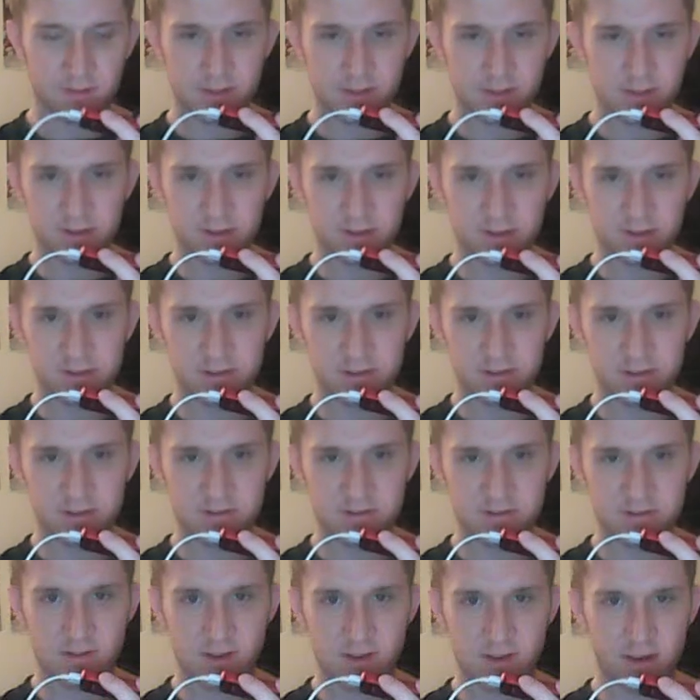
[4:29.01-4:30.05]
they're still
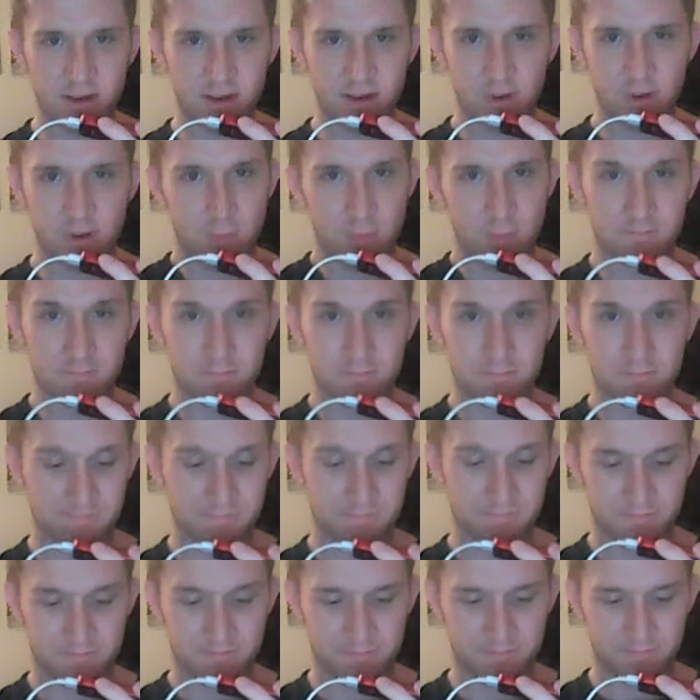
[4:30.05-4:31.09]
struggling at home.
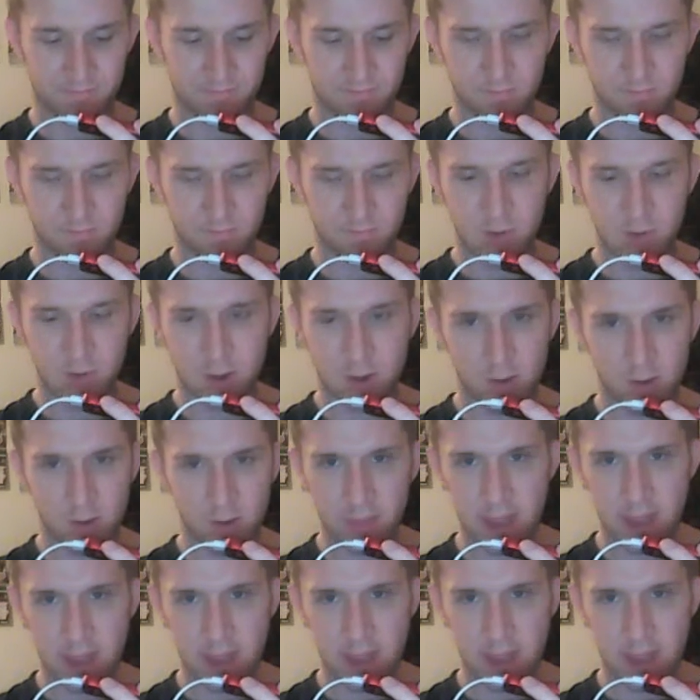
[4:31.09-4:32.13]
We all know
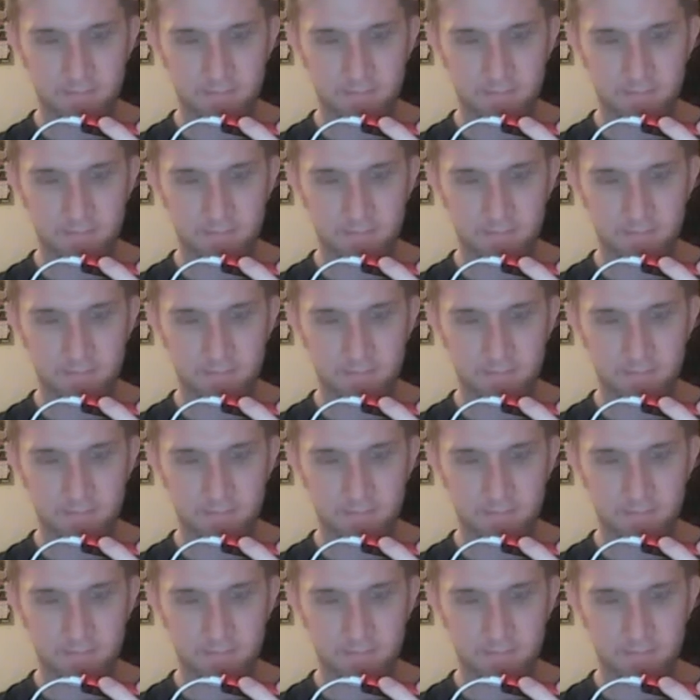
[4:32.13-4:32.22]
that.